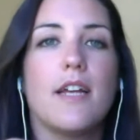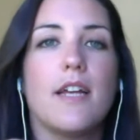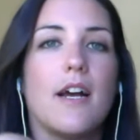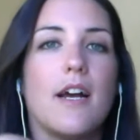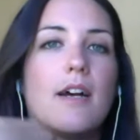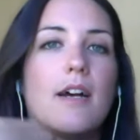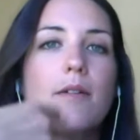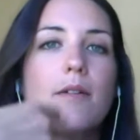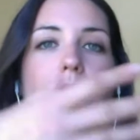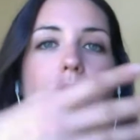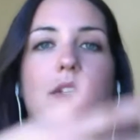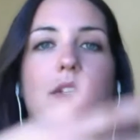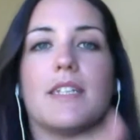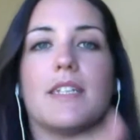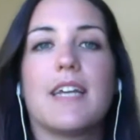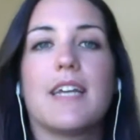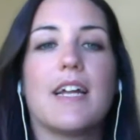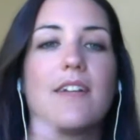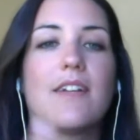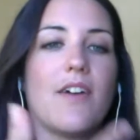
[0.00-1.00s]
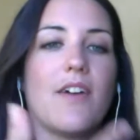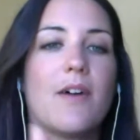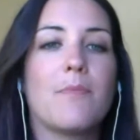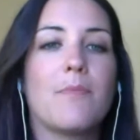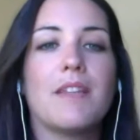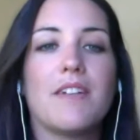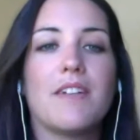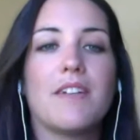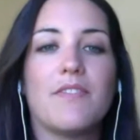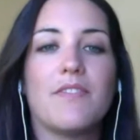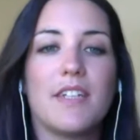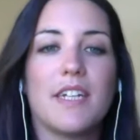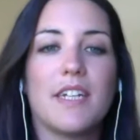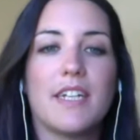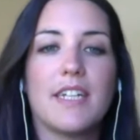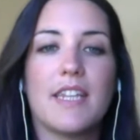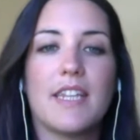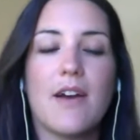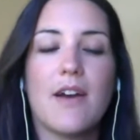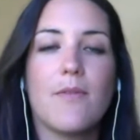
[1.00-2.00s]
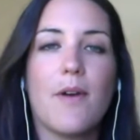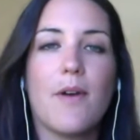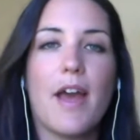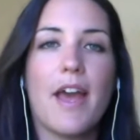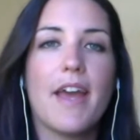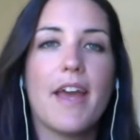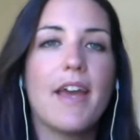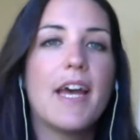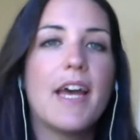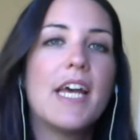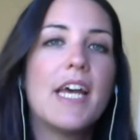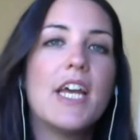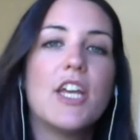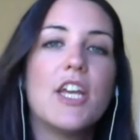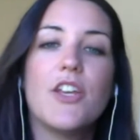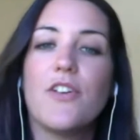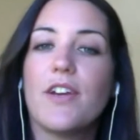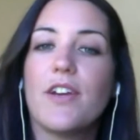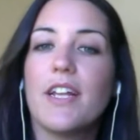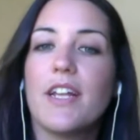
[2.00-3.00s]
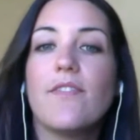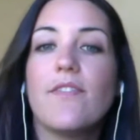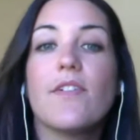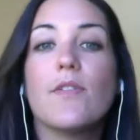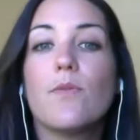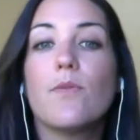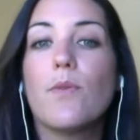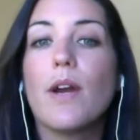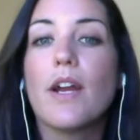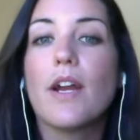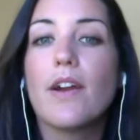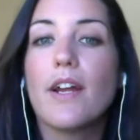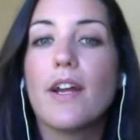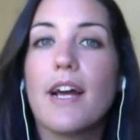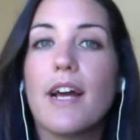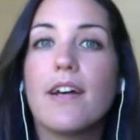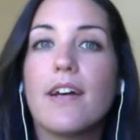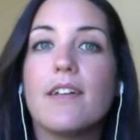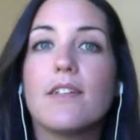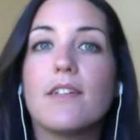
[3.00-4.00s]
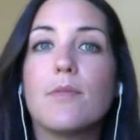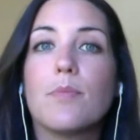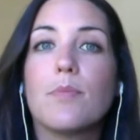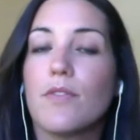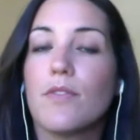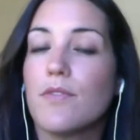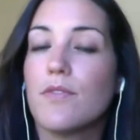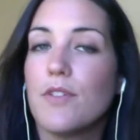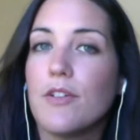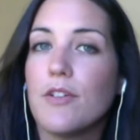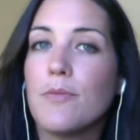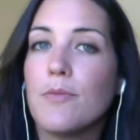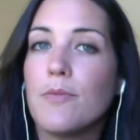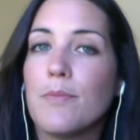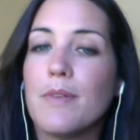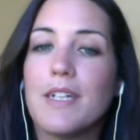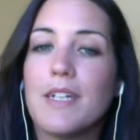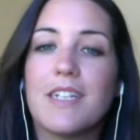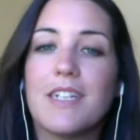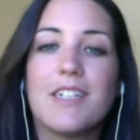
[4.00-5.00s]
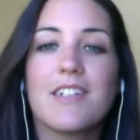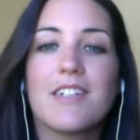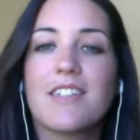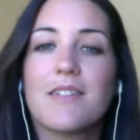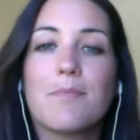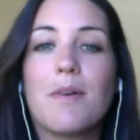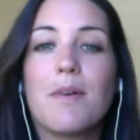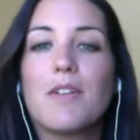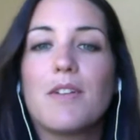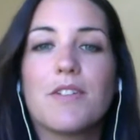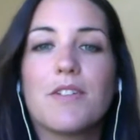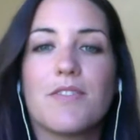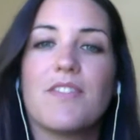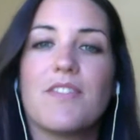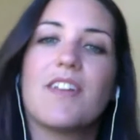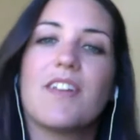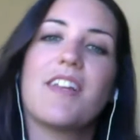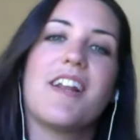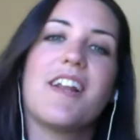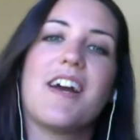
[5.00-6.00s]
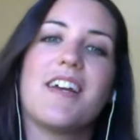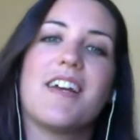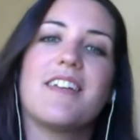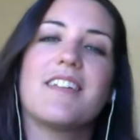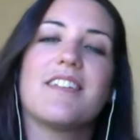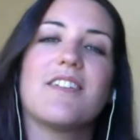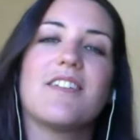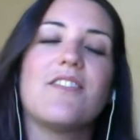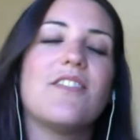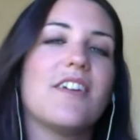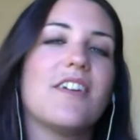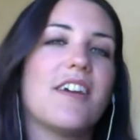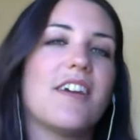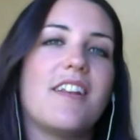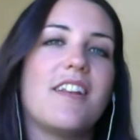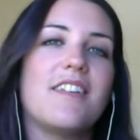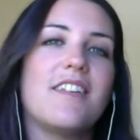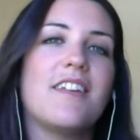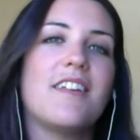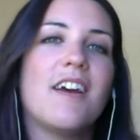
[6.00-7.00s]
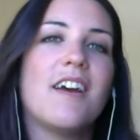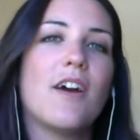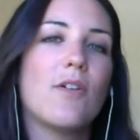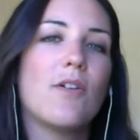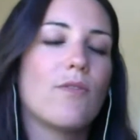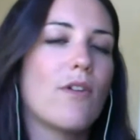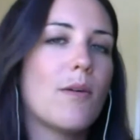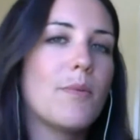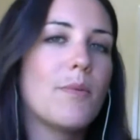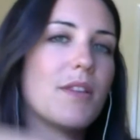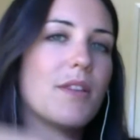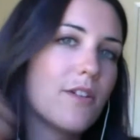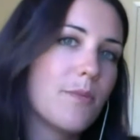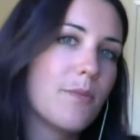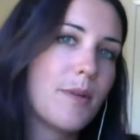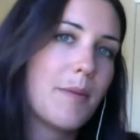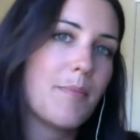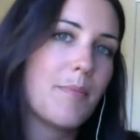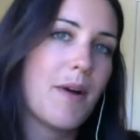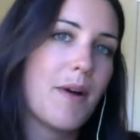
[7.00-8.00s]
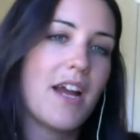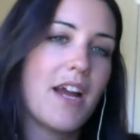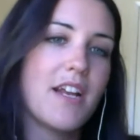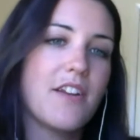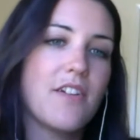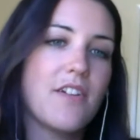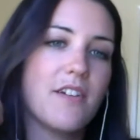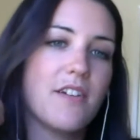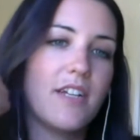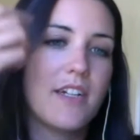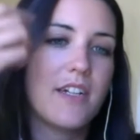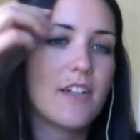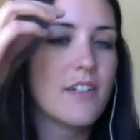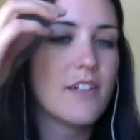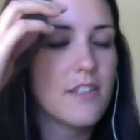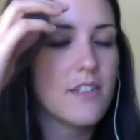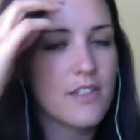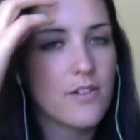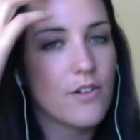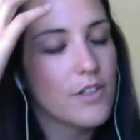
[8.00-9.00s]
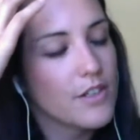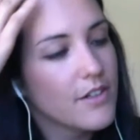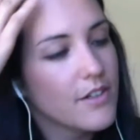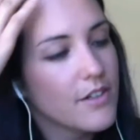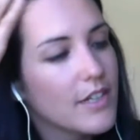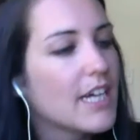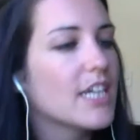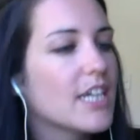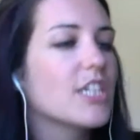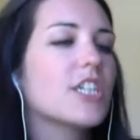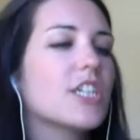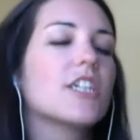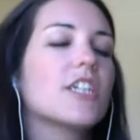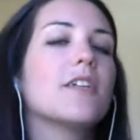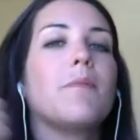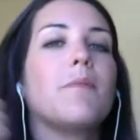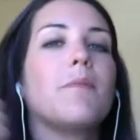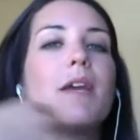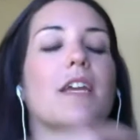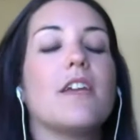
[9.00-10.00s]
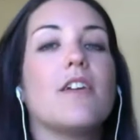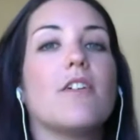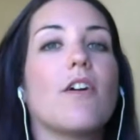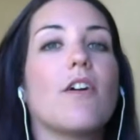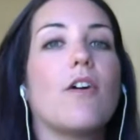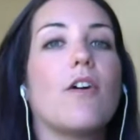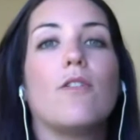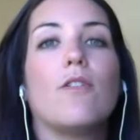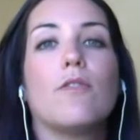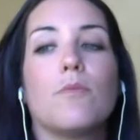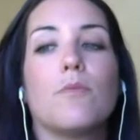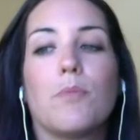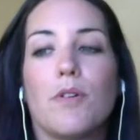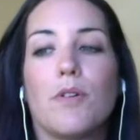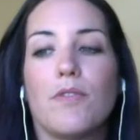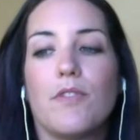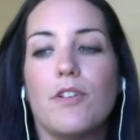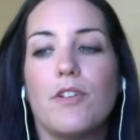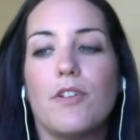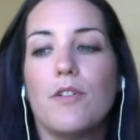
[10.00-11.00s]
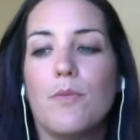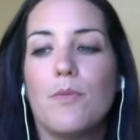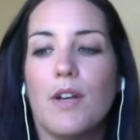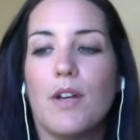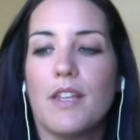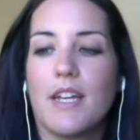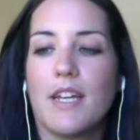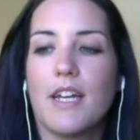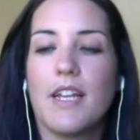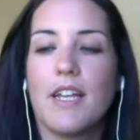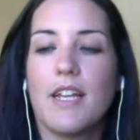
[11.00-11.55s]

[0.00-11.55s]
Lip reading: It's kind of uplifting in that way. You can even wear it as perfume. It just smells really nice. So you can rub a little bit behind your ears, or you can actually make your own perfume with it.